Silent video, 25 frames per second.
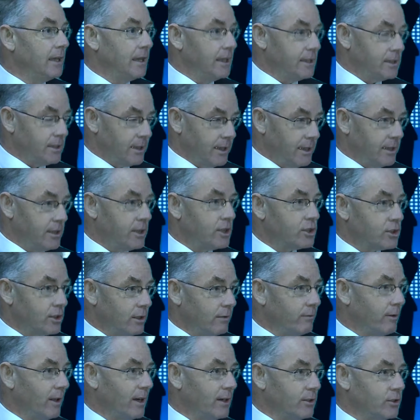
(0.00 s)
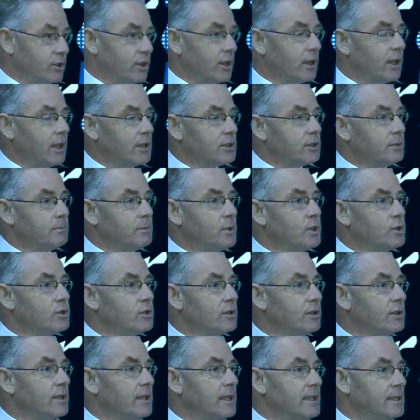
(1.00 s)
is an additional voluntary
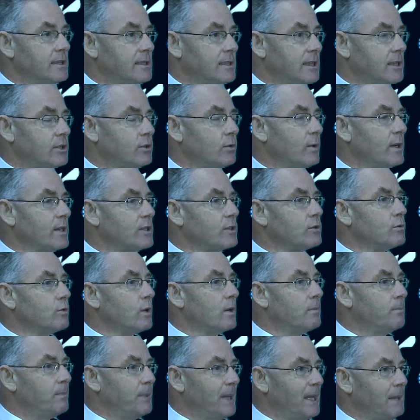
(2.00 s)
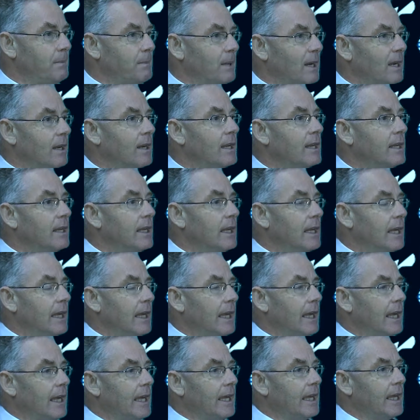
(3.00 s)
contribution. It's situations where people
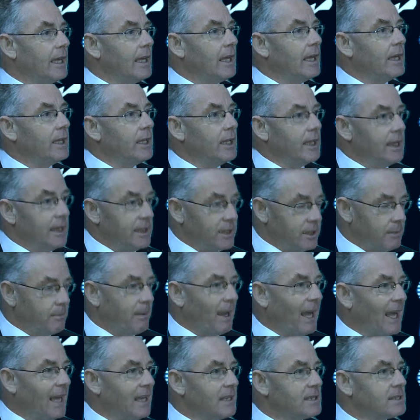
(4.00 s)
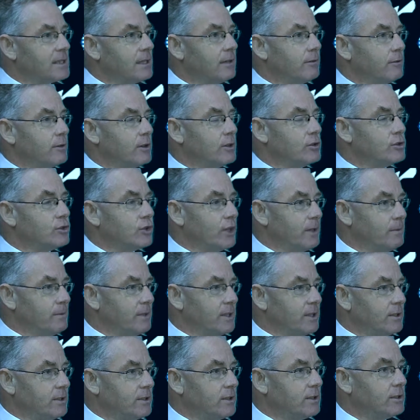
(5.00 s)
in the past have
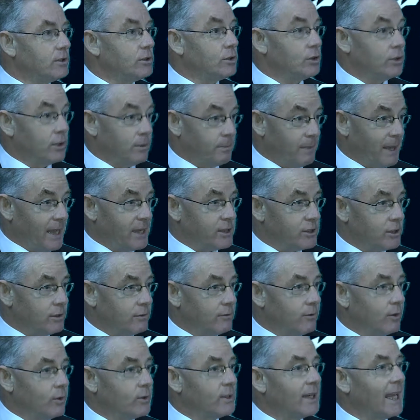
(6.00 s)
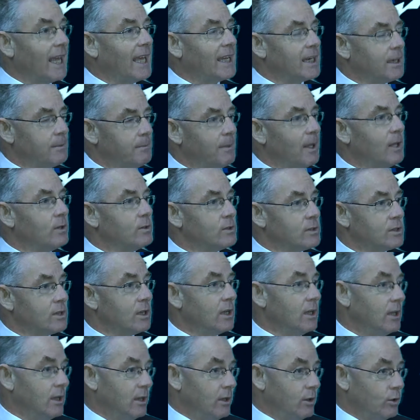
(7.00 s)
contributed to their pension fund at amounts
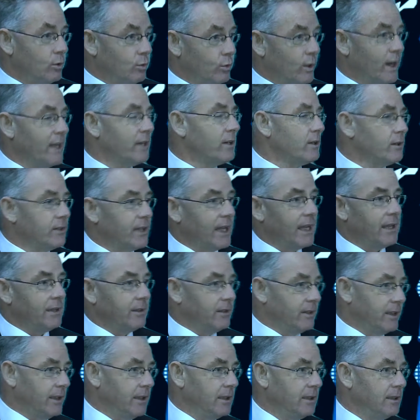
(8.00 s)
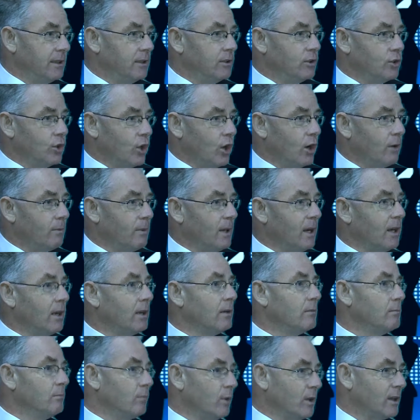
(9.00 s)
greater than the normal
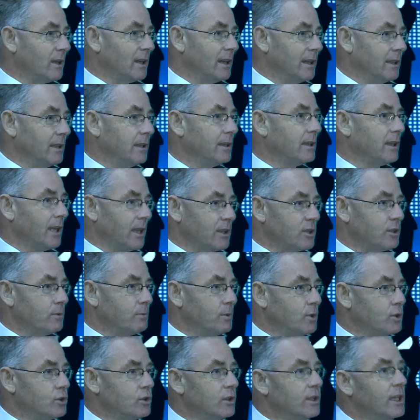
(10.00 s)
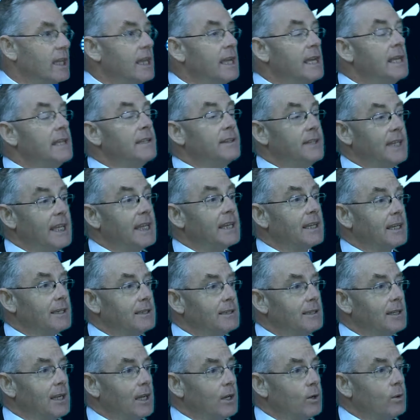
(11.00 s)
monthly contribution. They
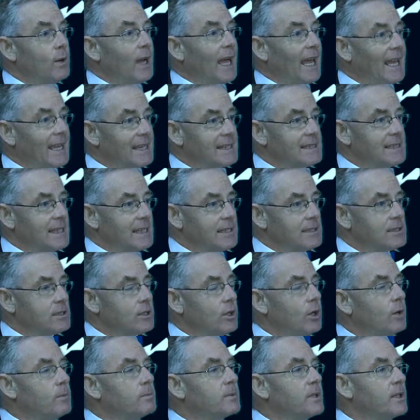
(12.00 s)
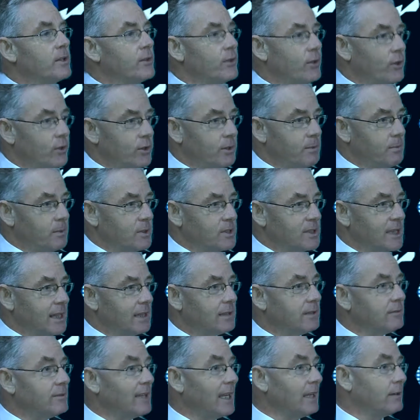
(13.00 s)
can now access up to 30%
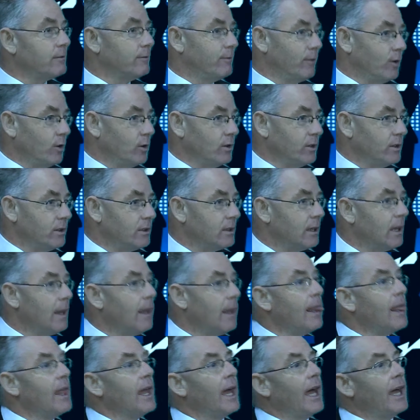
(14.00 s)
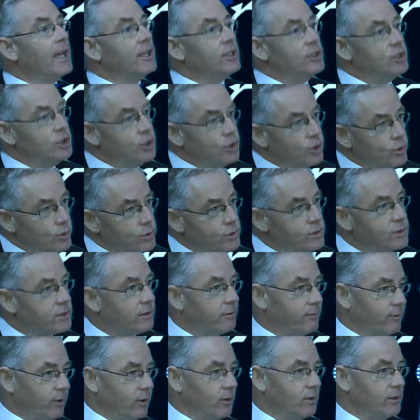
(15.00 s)
of that fund and use the
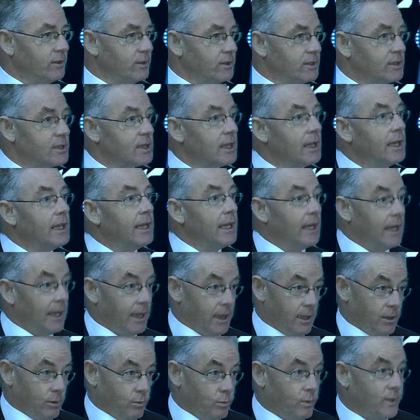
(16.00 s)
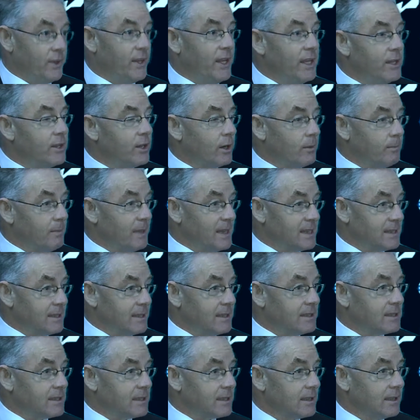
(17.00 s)
funds within their
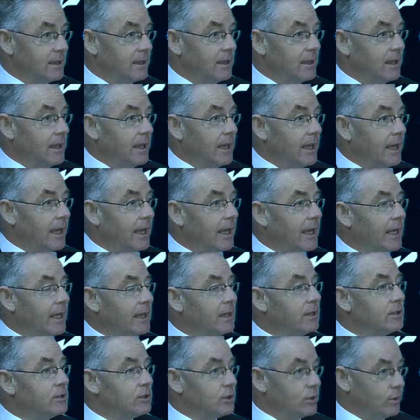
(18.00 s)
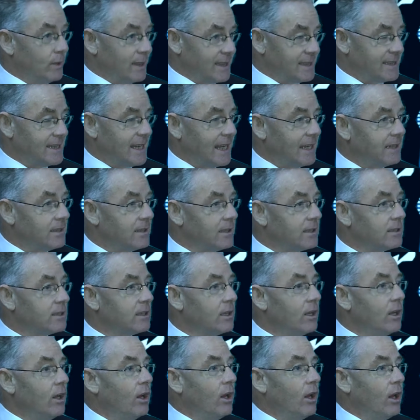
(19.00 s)
business to extend it
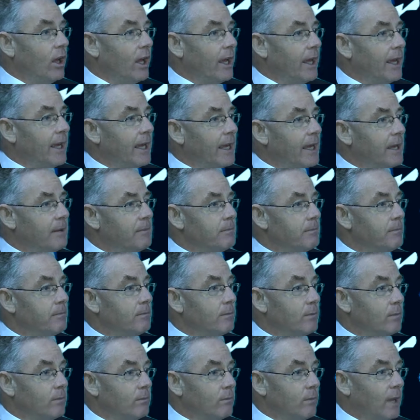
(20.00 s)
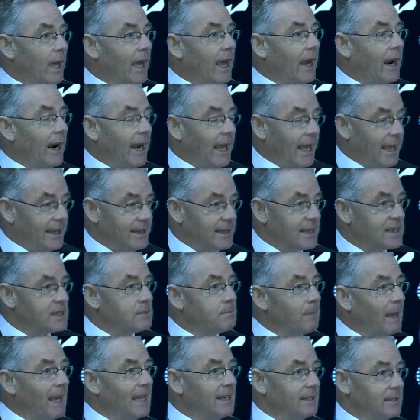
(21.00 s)
and
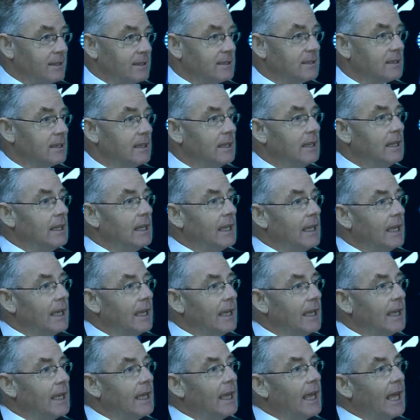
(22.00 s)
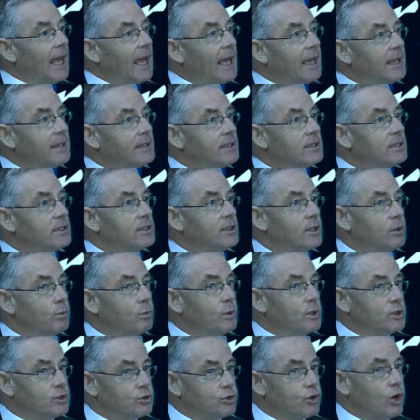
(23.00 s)
expand it. And the
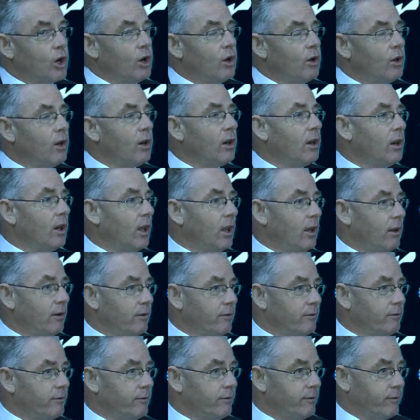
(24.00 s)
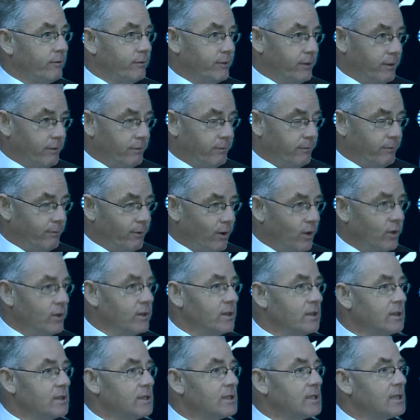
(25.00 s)
withdrawal of the
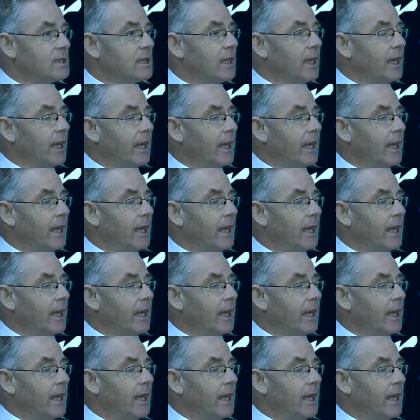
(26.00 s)
funds